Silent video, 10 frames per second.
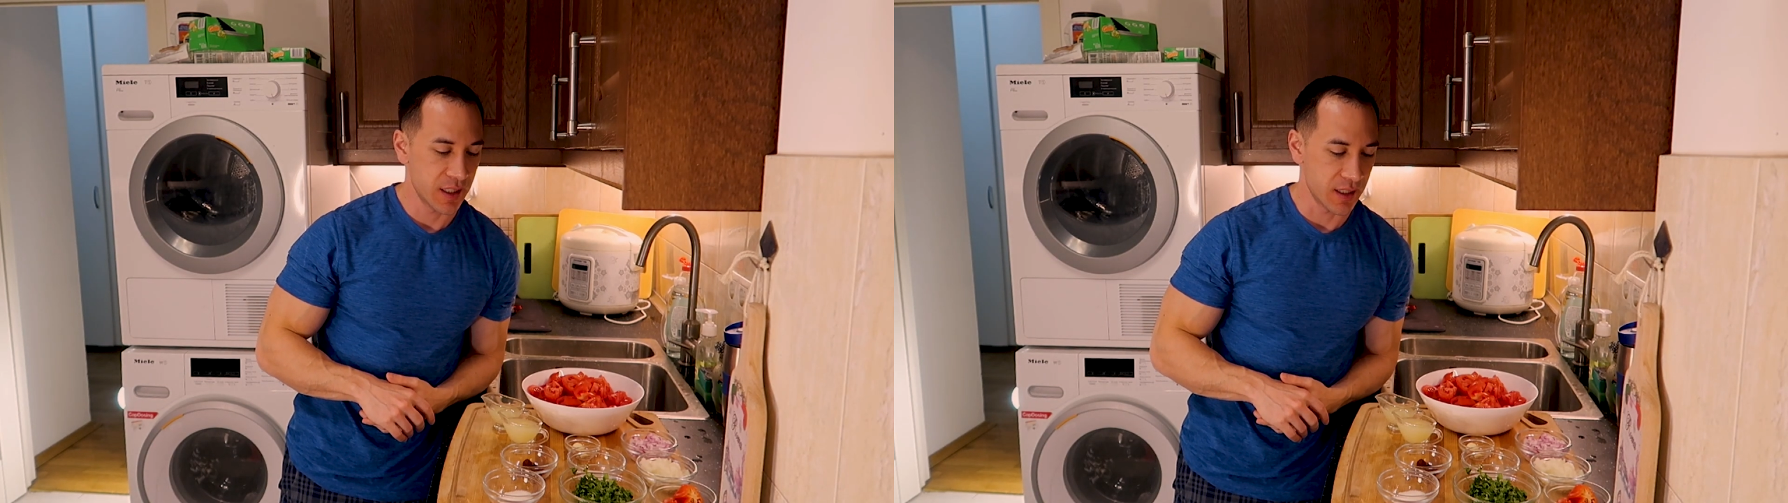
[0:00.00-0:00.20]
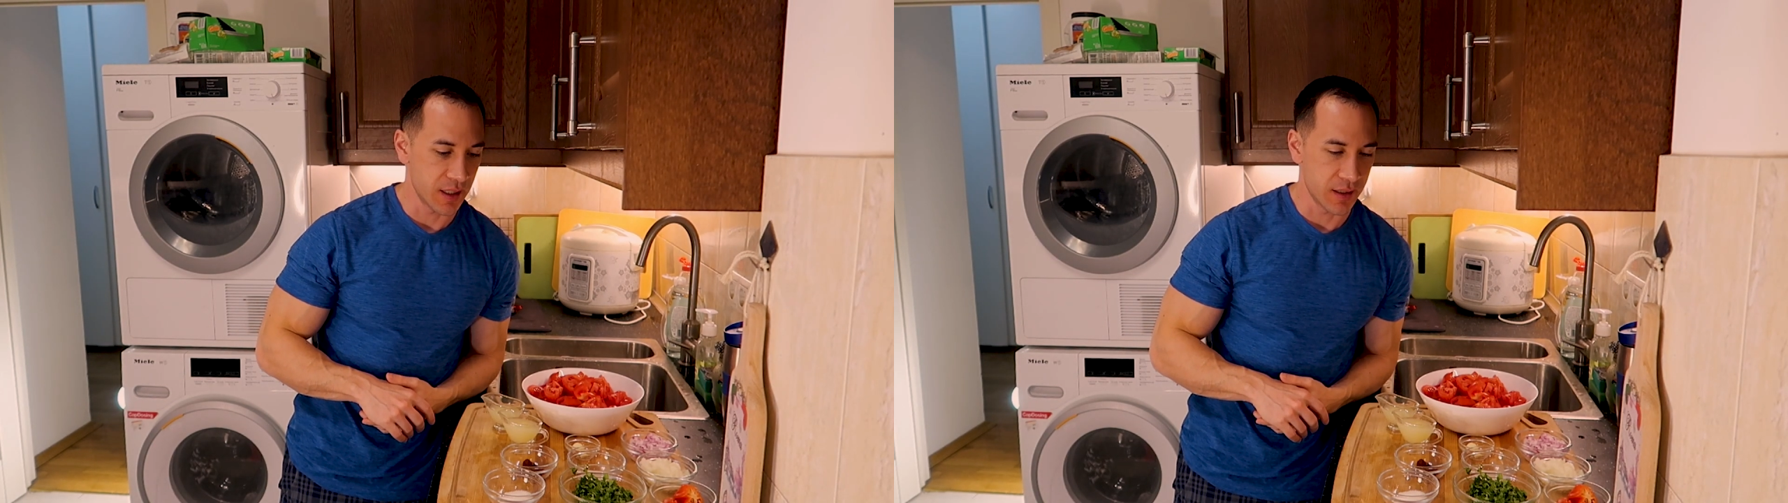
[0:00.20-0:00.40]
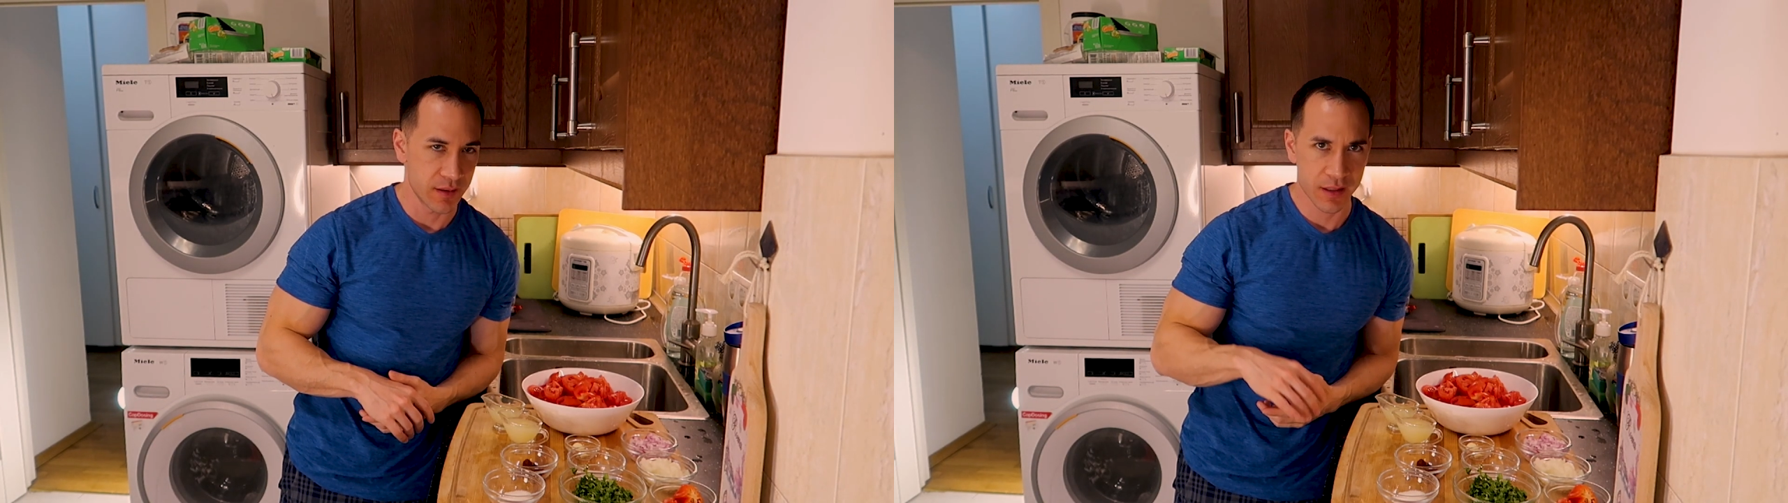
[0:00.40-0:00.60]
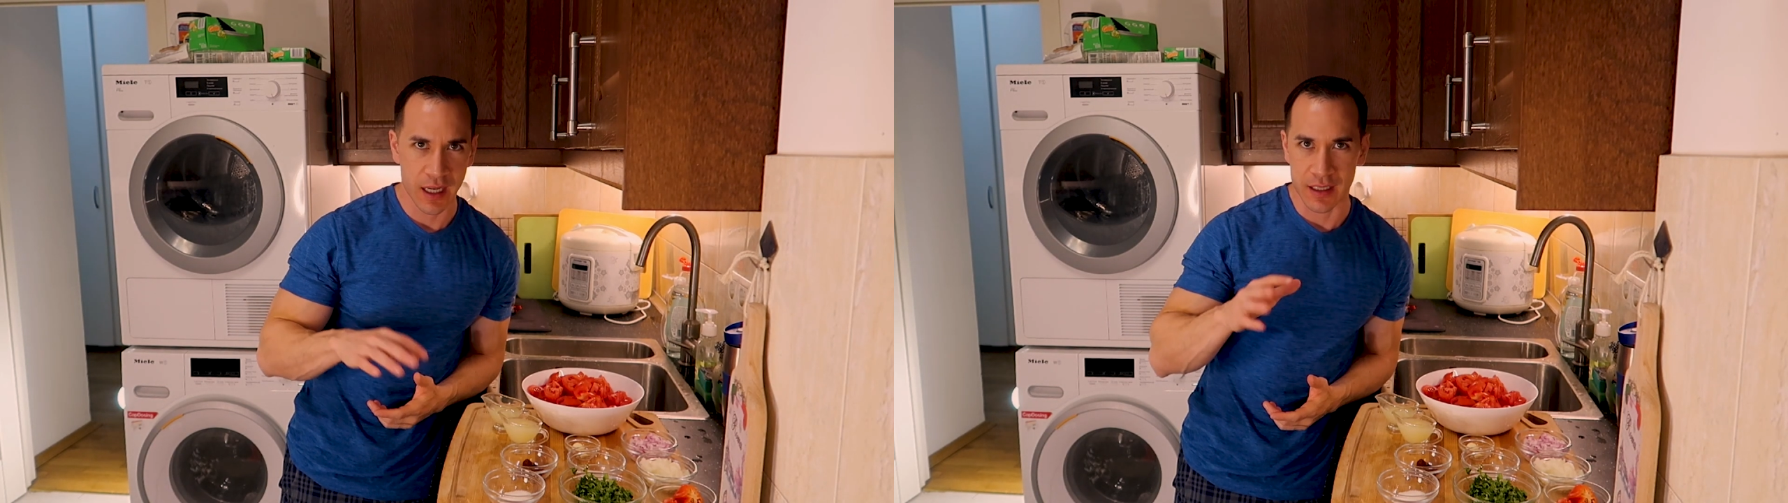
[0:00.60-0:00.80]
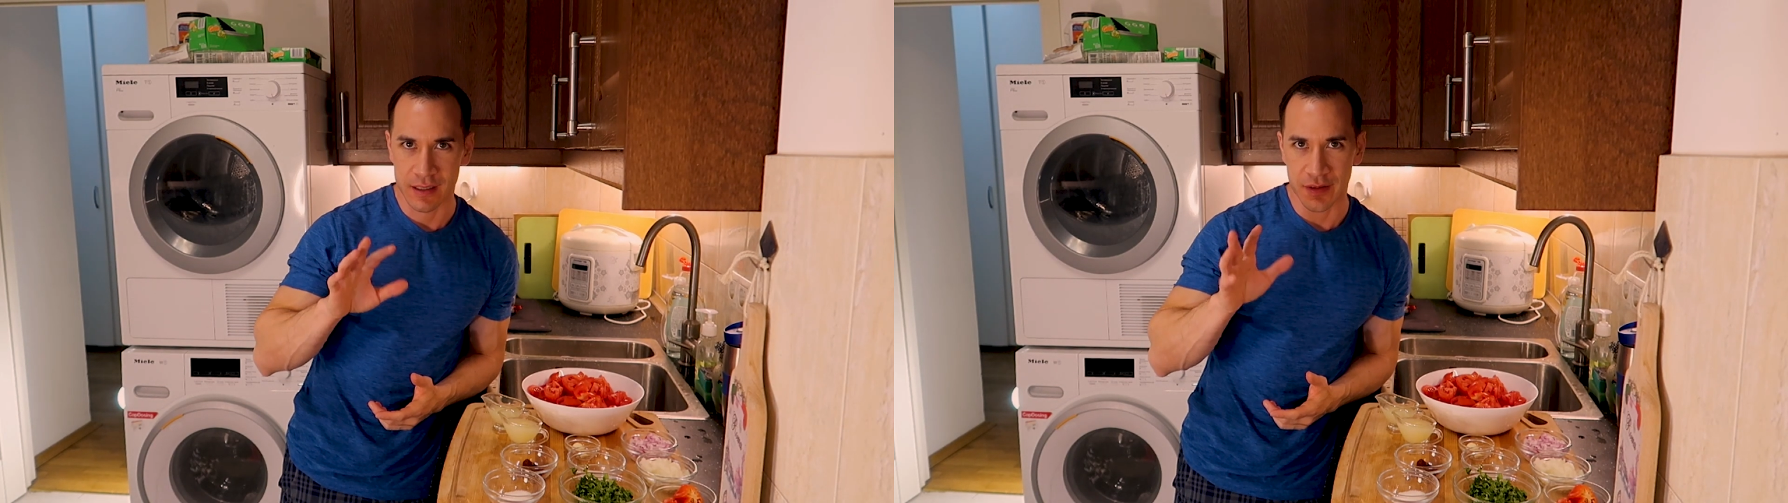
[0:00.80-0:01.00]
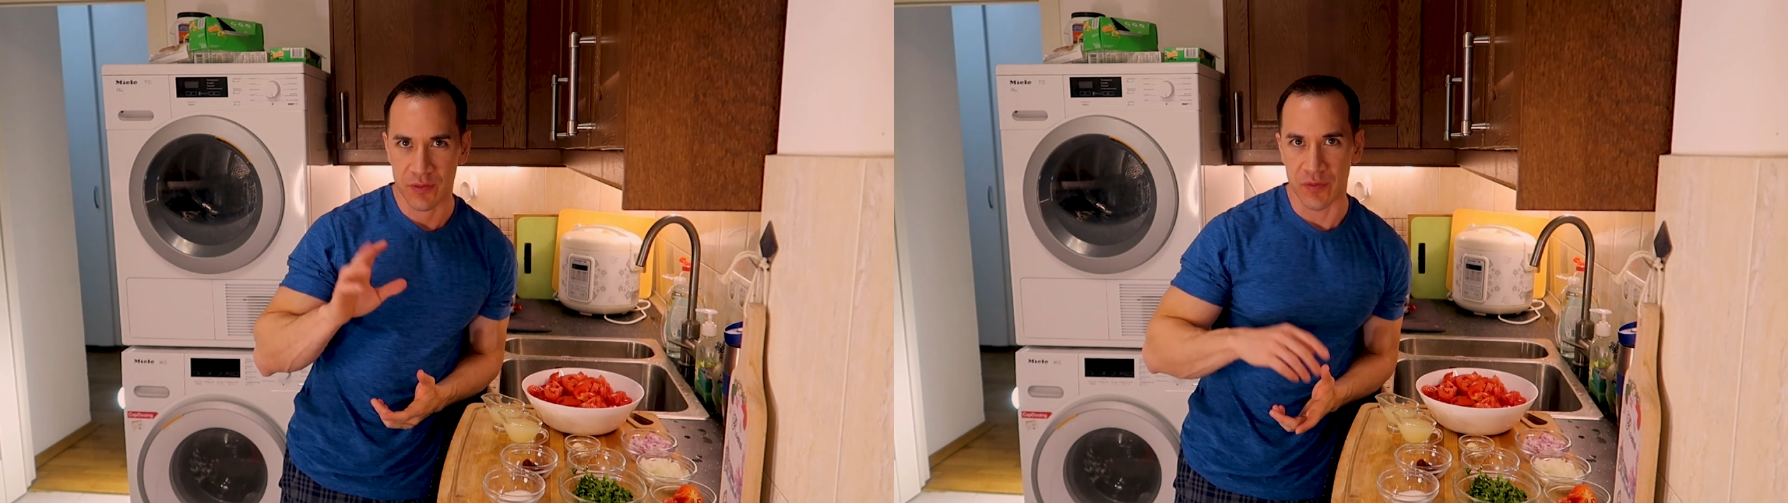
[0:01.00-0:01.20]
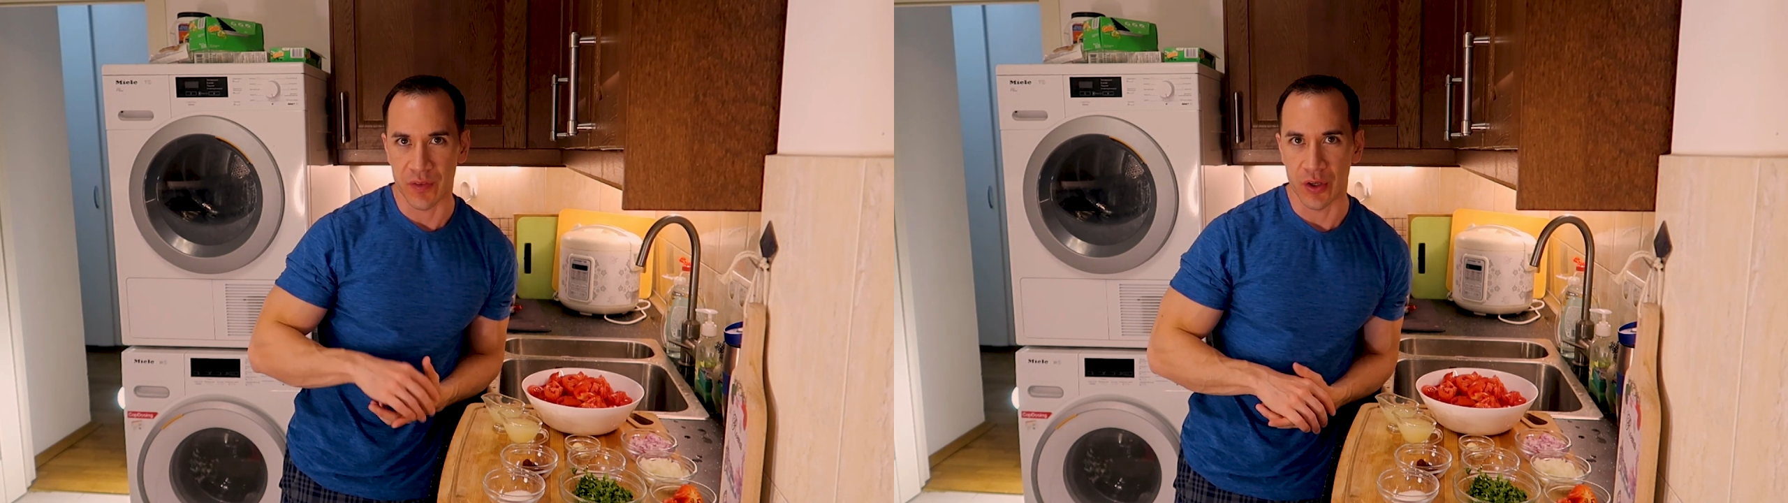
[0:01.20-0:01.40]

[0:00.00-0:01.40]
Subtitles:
in a kind of different